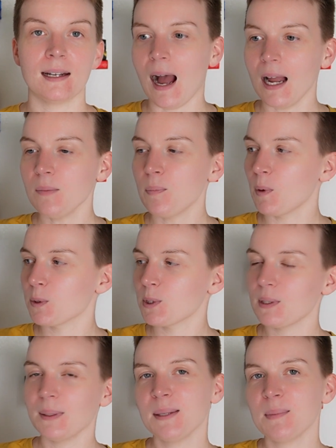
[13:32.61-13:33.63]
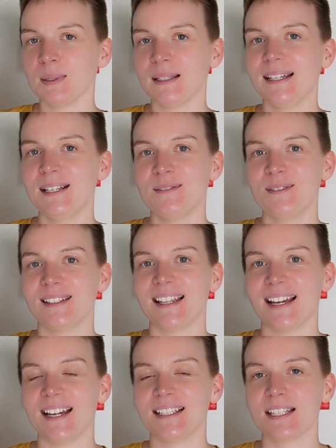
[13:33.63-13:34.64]
I personally believe
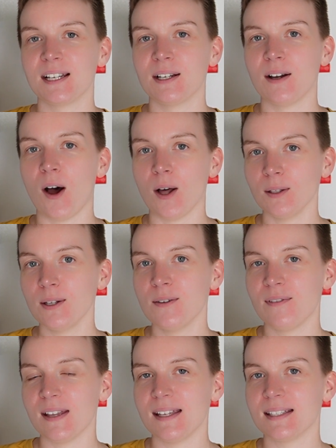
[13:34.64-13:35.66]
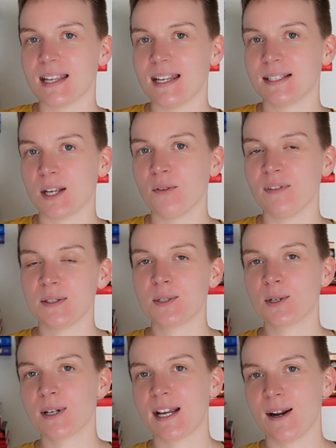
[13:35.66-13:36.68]
that Olive is a
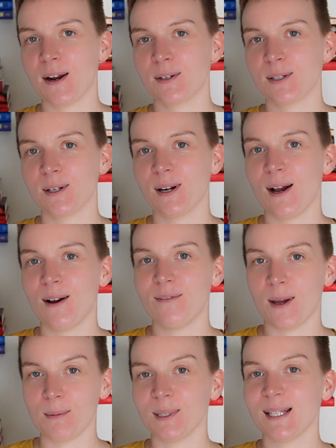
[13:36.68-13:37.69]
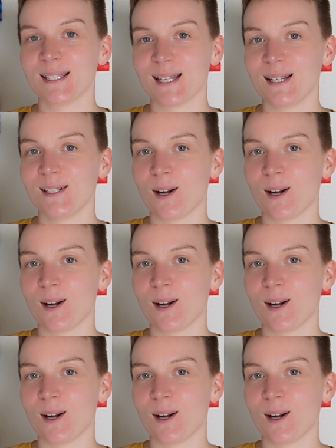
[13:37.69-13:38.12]
self-insert character of Emily St.